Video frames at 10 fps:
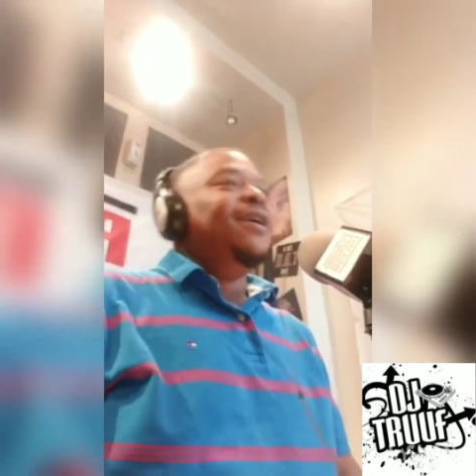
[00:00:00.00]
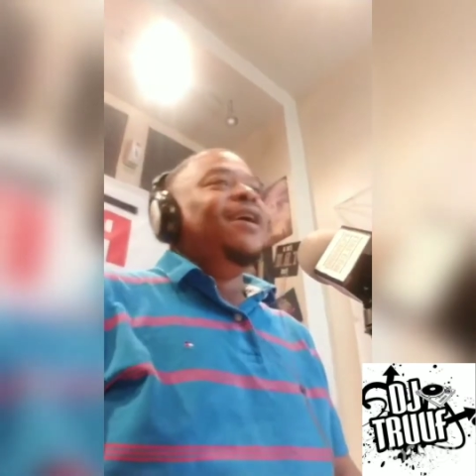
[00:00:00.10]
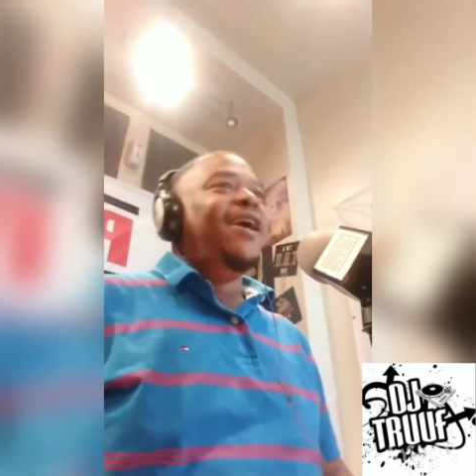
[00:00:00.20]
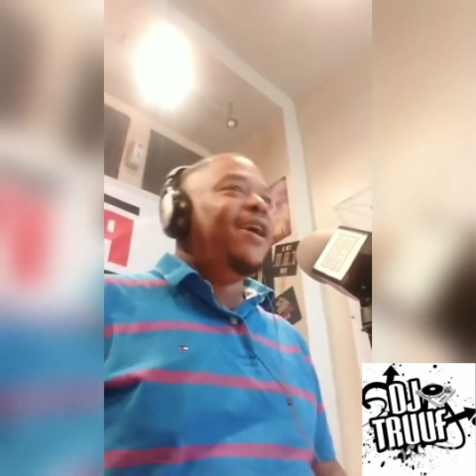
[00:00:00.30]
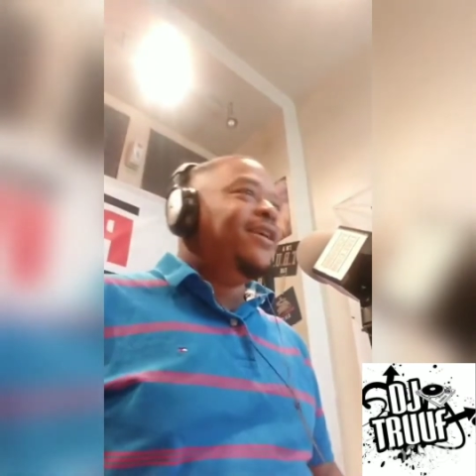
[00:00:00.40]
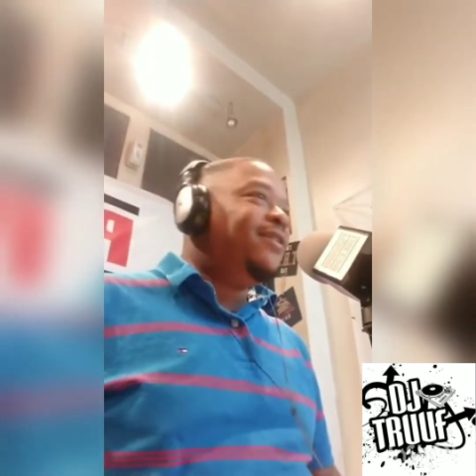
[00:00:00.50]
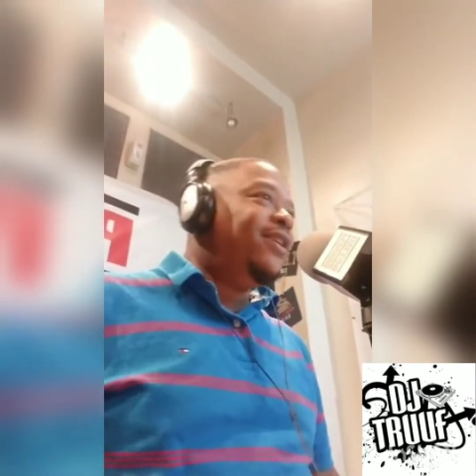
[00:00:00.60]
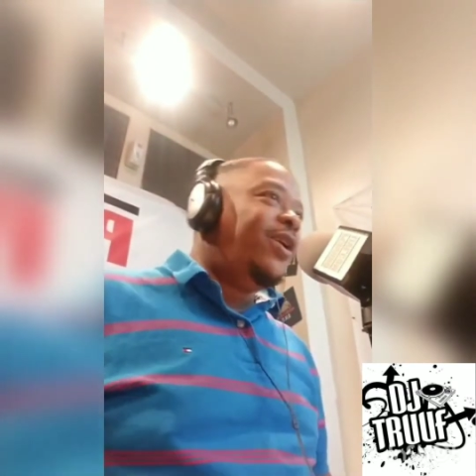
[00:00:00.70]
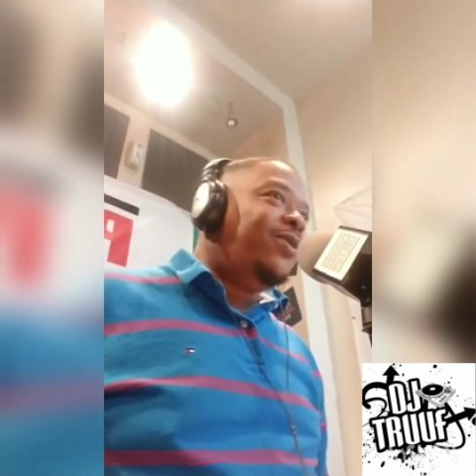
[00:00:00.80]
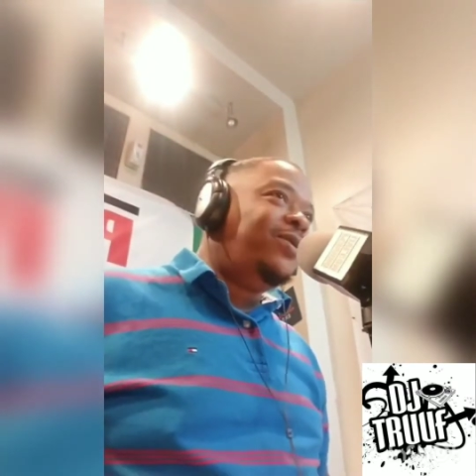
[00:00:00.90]
and
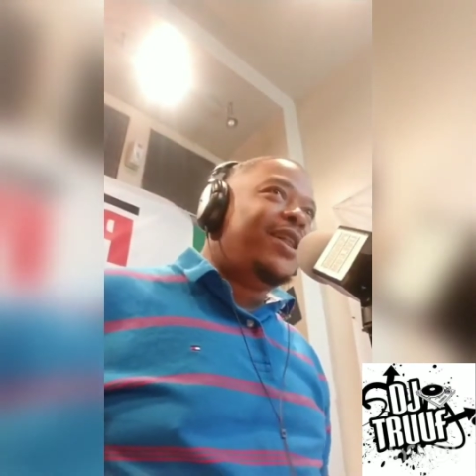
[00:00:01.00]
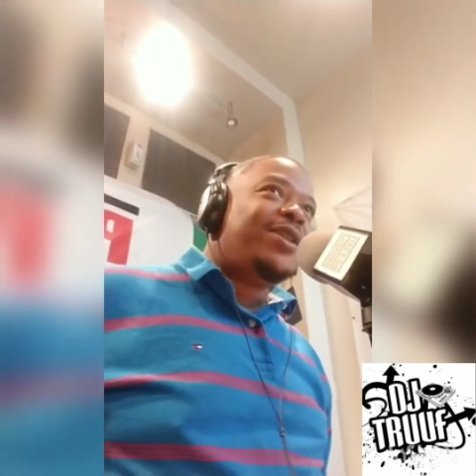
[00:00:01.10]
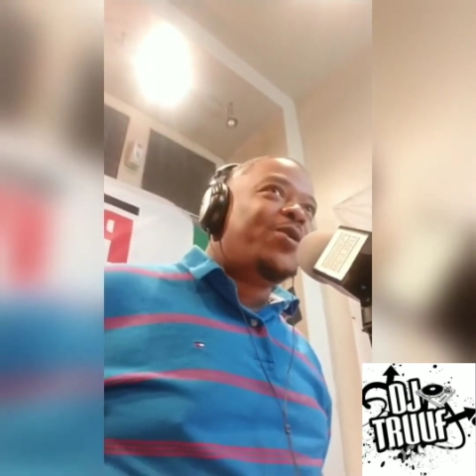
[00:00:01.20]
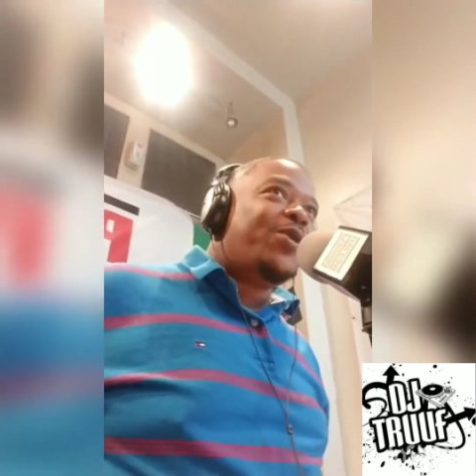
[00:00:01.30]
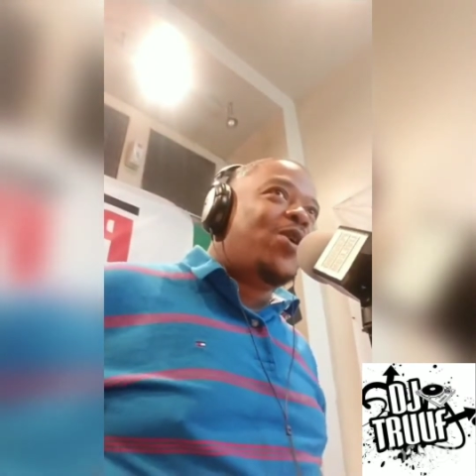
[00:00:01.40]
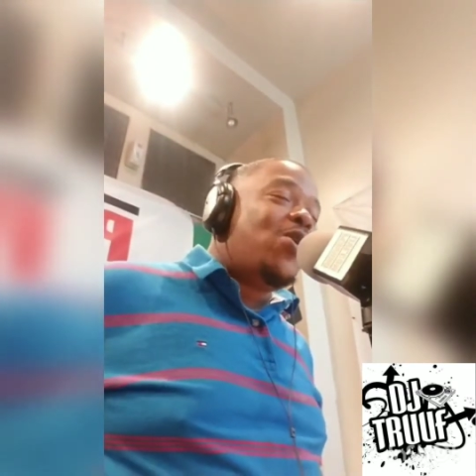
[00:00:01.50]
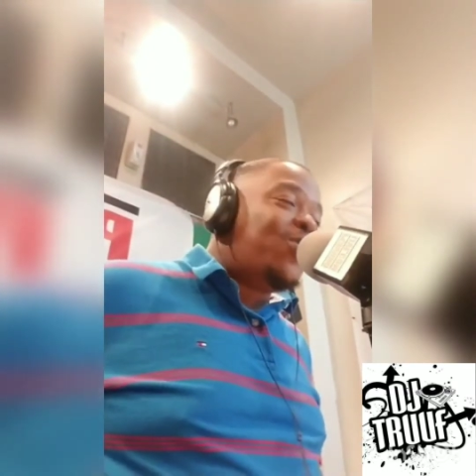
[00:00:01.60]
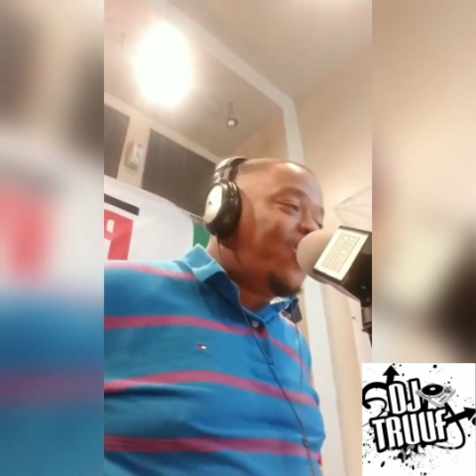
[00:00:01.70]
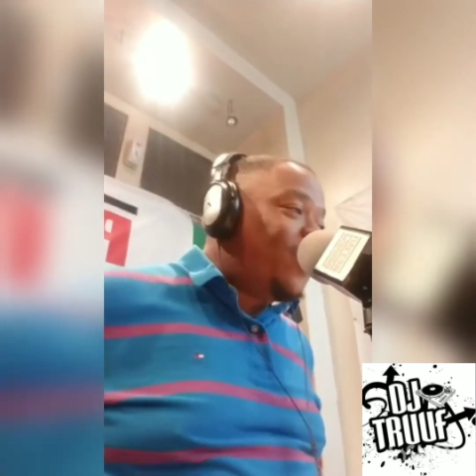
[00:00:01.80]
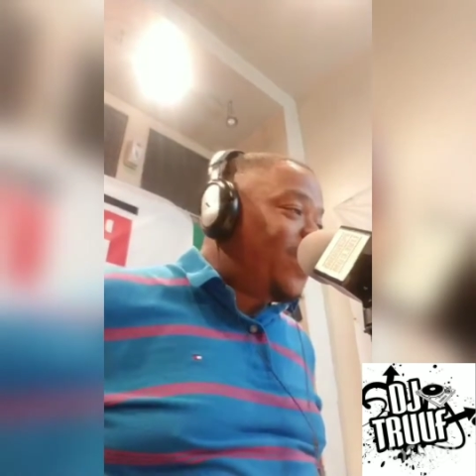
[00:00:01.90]
just sort of all
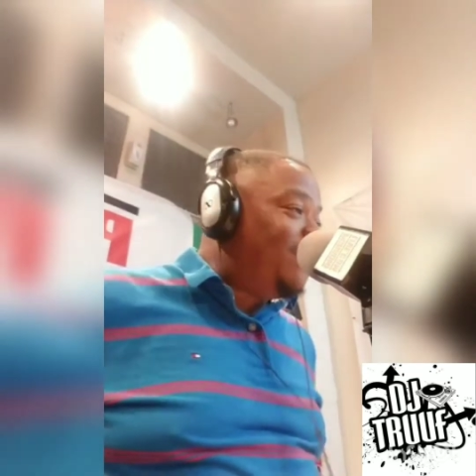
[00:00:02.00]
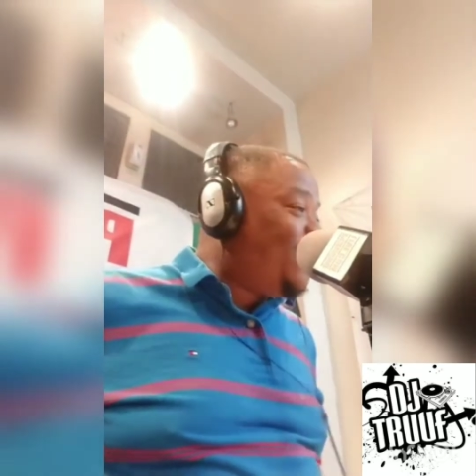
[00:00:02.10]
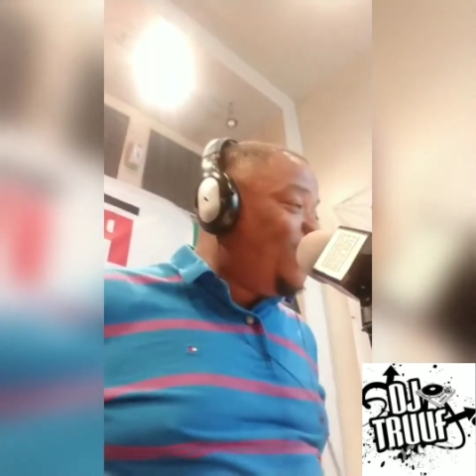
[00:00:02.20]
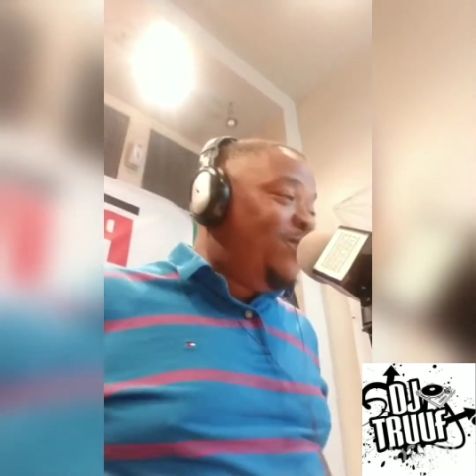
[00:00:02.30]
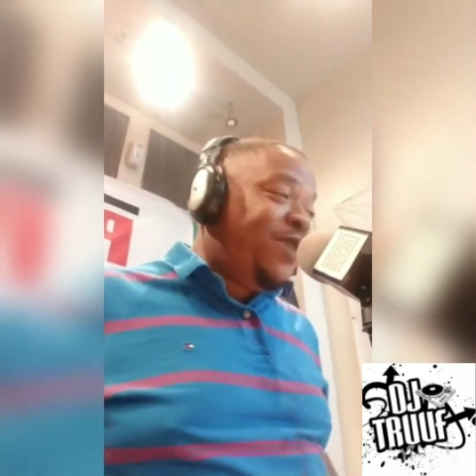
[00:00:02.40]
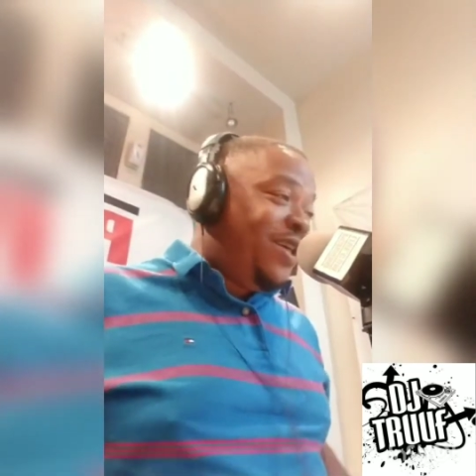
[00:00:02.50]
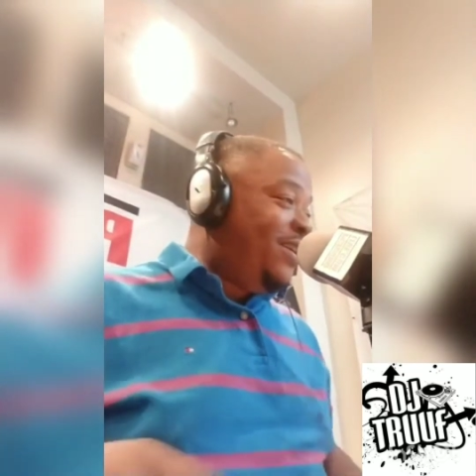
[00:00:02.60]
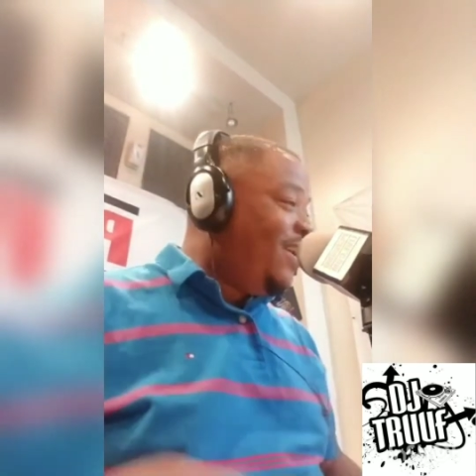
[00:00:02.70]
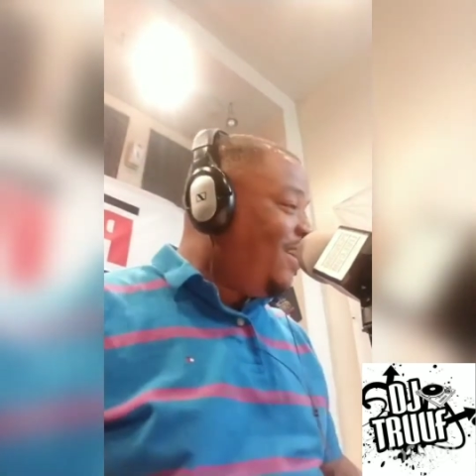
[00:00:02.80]
caught up to me.